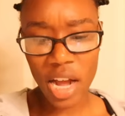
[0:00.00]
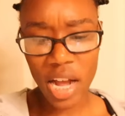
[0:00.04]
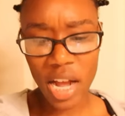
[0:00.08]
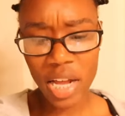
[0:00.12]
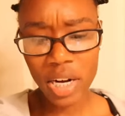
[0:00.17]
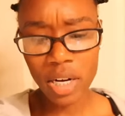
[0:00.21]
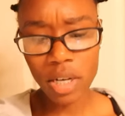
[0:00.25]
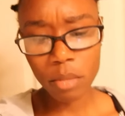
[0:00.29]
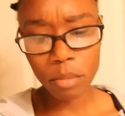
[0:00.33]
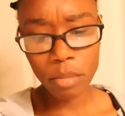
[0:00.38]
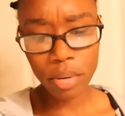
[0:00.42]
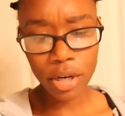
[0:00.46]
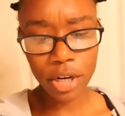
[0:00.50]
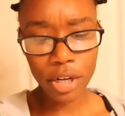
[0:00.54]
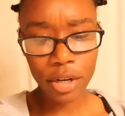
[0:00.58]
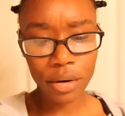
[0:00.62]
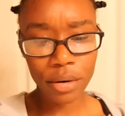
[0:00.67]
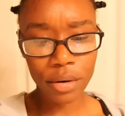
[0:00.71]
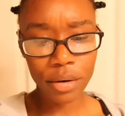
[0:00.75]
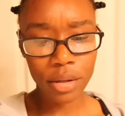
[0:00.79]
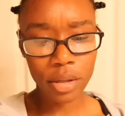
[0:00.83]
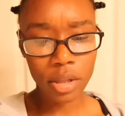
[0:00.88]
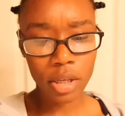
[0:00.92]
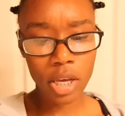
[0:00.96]
I got done pretty
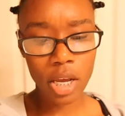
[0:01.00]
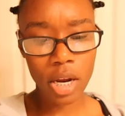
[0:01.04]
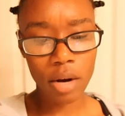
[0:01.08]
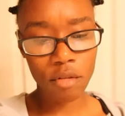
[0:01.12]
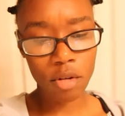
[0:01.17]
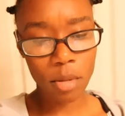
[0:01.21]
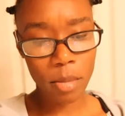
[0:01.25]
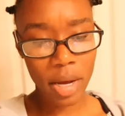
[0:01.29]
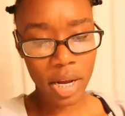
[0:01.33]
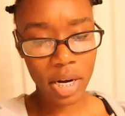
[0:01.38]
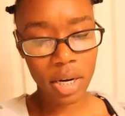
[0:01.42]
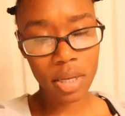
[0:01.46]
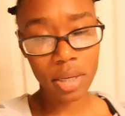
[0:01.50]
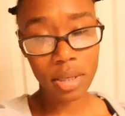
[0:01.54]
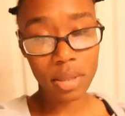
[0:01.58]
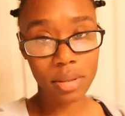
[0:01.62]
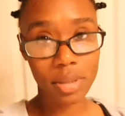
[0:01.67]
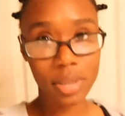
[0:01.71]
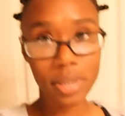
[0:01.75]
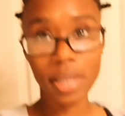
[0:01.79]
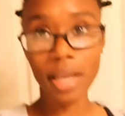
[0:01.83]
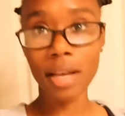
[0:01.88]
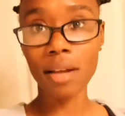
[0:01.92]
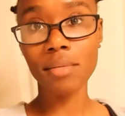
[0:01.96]
early. Everybody
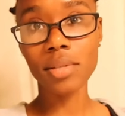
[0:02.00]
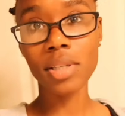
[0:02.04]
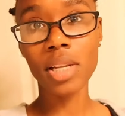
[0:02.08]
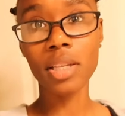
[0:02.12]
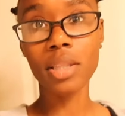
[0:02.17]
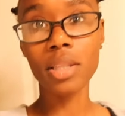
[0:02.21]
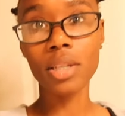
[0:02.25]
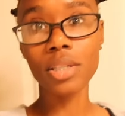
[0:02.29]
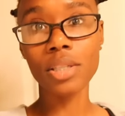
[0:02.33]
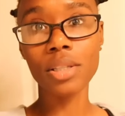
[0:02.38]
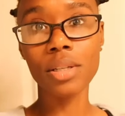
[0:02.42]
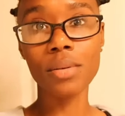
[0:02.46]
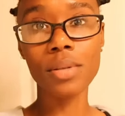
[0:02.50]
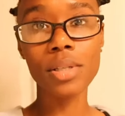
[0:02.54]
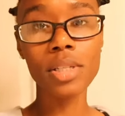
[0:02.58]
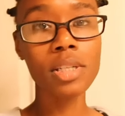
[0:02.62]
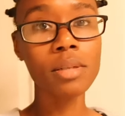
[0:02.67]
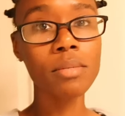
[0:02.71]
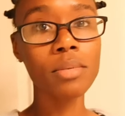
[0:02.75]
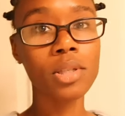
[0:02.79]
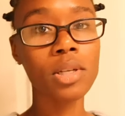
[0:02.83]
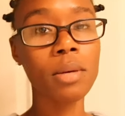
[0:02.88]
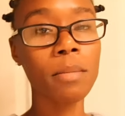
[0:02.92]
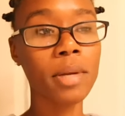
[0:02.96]
sounds like they're still
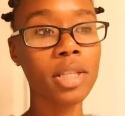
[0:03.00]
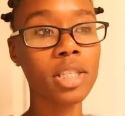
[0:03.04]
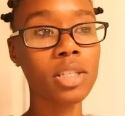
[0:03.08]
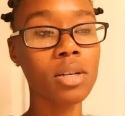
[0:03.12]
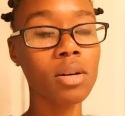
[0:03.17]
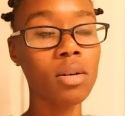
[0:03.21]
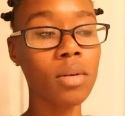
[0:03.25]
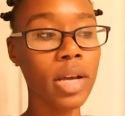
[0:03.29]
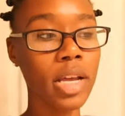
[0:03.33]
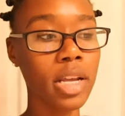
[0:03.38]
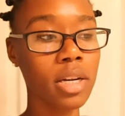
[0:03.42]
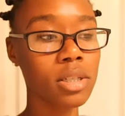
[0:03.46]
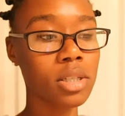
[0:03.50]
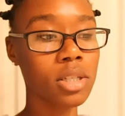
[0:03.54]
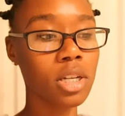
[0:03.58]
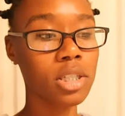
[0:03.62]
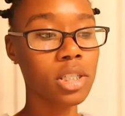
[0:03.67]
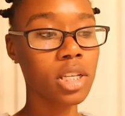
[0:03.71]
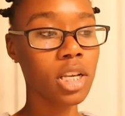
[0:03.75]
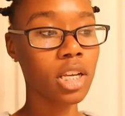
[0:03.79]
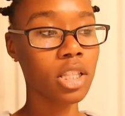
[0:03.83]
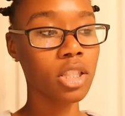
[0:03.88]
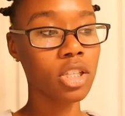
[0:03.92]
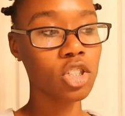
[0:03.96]
asleep, so I'm about to go ahead and
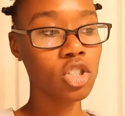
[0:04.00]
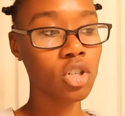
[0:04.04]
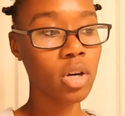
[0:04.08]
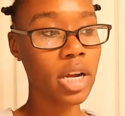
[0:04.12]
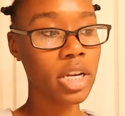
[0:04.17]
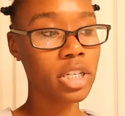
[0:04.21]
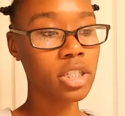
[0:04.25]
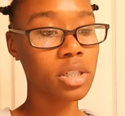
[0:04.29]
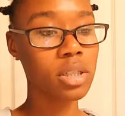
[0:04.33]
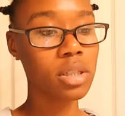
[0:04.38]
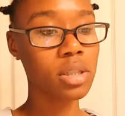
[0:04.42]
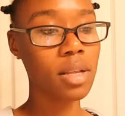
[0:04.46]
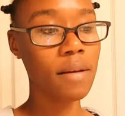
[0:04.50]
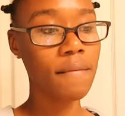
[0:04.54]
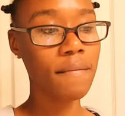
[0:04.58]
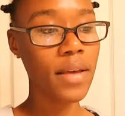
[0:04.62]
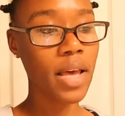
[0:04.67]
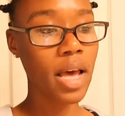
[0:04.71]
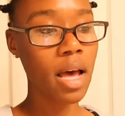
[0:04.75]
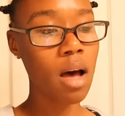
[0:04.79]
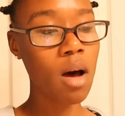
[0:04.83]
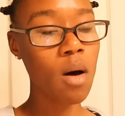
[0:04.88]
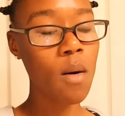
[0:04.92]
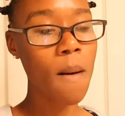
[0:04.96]
start taking the trash and stuff
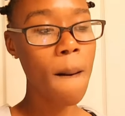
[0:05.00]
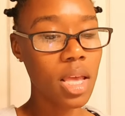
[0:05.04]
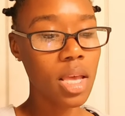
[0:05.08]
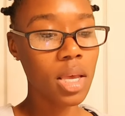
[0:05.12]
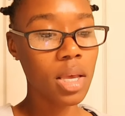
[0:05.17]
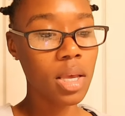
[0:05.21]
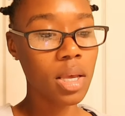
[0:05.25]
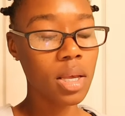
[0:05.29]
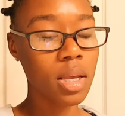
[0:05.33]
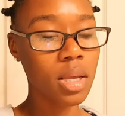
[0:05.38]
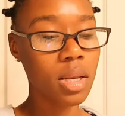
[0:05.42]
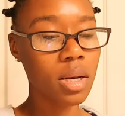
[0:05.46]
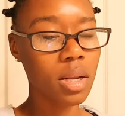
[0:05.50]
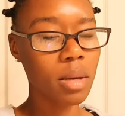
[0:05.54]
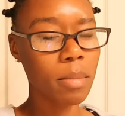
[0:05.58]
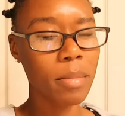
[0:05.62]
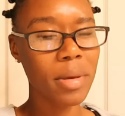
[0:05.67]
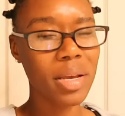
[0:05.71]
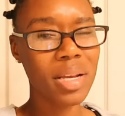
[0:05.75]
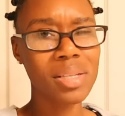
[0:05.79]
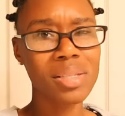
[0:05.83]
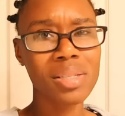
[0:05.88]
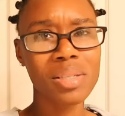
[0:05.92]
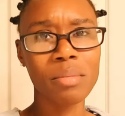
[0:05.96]
out and
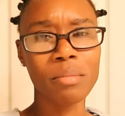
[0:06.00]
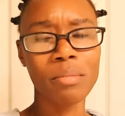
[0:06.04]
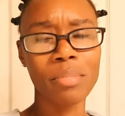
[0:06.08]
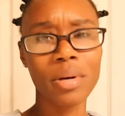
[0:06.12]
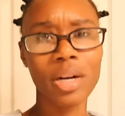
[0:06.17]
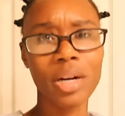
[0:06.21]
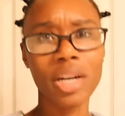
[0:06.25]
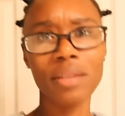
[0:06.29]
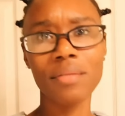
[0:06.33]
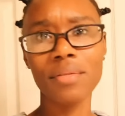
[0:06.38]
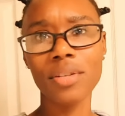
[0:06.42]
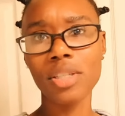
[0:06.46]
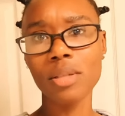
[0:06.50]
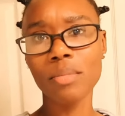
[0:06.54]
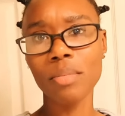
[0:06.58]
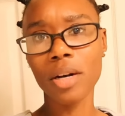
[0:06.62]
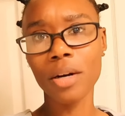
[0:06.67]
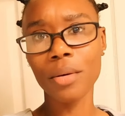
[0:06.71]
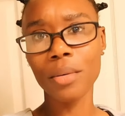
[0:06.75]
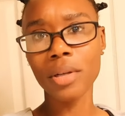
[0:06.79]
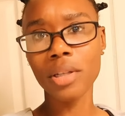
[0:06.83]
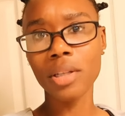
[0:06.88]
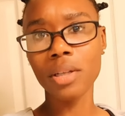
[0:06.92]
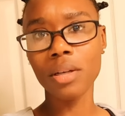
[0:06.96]
making some breakfast, but
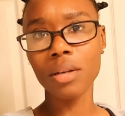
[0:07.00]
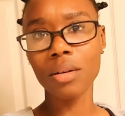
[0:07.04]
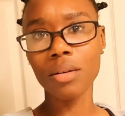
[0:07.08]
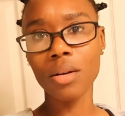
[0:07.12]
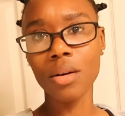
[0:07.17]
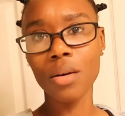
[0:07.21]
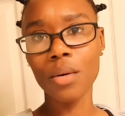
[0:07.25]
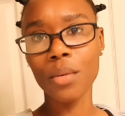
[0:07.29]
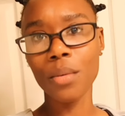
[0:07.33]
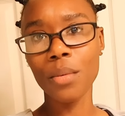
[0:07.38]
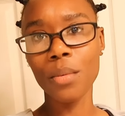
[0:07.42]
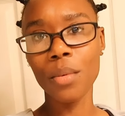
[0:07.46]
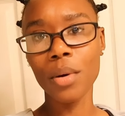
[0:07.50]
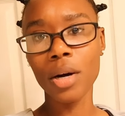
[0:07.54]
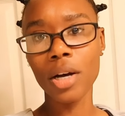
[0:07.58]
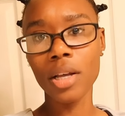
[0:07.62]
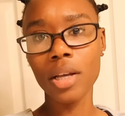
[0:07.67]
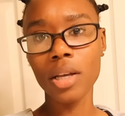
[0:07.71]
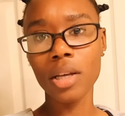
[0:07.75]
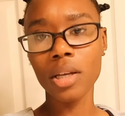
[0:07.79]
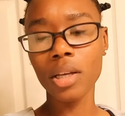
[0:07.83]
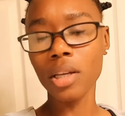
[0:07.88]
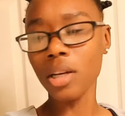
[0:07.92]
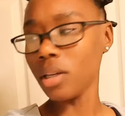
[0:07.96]
I really don't know
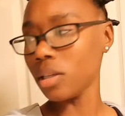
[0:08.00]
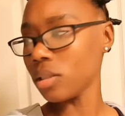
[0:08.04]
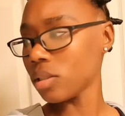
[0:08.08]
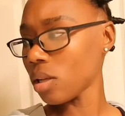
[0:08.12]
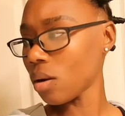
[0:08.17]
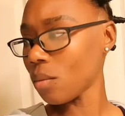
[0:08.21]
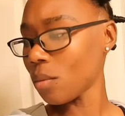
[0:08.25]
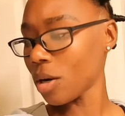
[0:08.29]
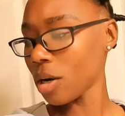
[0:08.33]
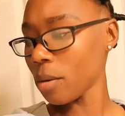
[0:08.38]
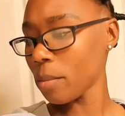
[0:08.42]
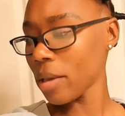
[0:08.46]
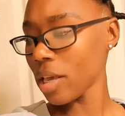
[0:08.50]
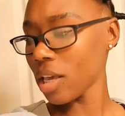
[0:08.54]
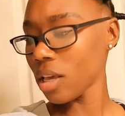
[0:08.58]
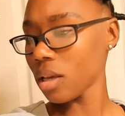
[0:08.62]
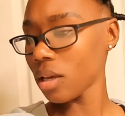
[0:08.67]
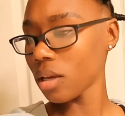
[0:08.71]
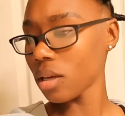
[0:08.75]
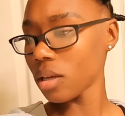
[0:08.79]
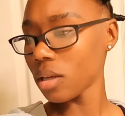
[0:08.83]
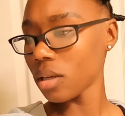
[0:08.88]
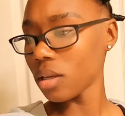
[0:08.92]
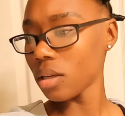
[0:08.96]
what it is I want to
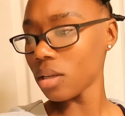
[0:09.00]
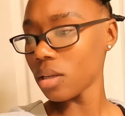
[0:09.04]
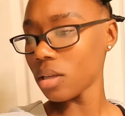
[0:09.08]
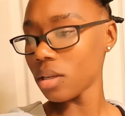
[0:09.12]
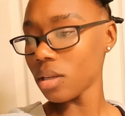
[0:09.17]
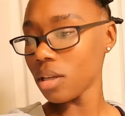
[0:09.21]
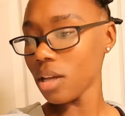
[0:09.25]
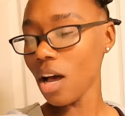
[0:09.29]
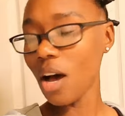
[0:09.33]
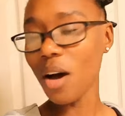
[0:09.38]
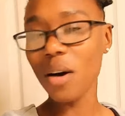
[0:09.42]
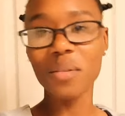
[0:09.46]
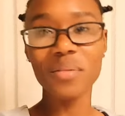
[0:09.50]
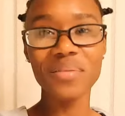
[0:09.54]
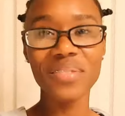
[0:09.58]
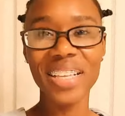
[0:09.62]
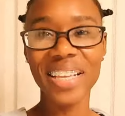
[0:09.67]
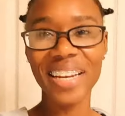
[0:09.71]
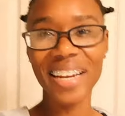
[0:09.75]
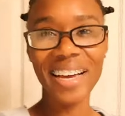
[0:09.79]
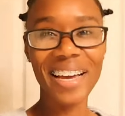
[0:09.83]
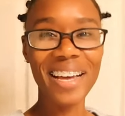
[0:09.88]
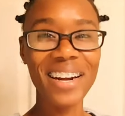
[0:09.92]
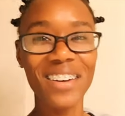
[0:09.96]
make. Oh,
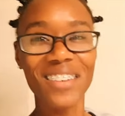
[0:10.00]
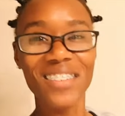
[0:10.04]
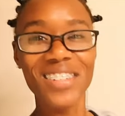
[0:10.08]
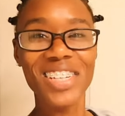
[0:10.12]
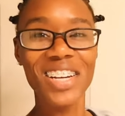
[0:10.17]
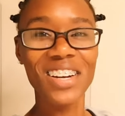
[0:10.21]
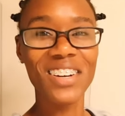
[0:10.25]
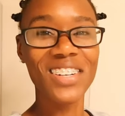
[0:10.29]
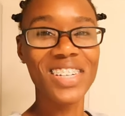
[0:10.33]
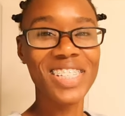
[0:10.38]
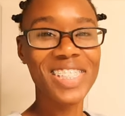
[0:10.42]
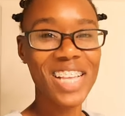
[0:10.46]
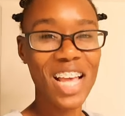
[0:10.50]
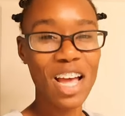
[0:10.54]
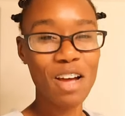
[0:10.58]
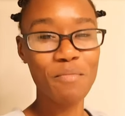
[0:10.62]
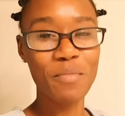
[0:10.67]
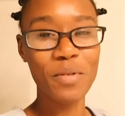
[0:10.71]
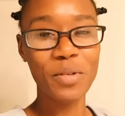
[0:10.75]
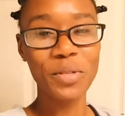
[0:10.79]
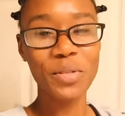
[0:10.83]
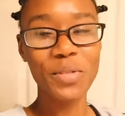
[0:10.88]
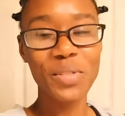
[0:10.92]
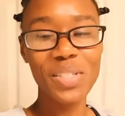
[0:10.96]
and I gotta go check on the
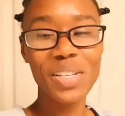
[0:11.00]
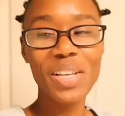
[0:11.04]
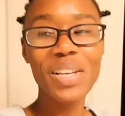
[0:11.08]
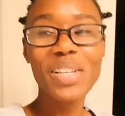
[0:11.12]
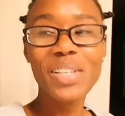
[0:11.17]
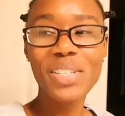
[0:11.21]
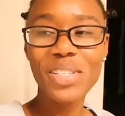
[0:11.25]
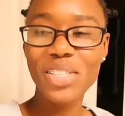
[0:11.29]
tadpoles.